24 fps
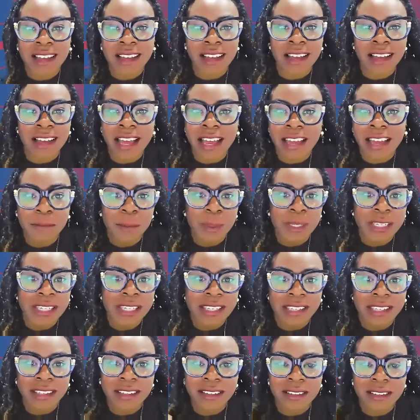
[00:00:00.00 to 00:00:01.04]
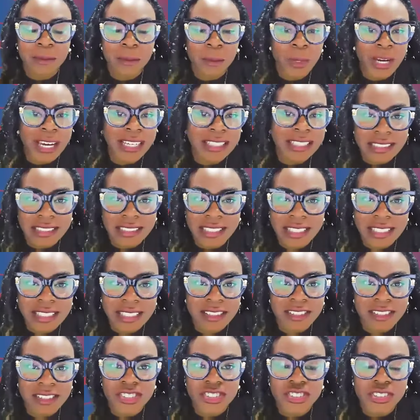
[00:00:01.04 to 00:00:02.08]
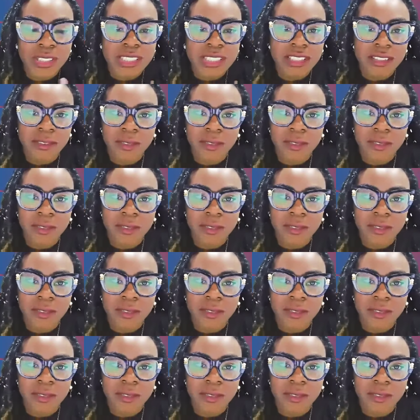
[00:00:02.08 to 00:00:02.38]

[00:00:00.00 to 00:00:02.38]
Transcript: I've been practicing in the industry as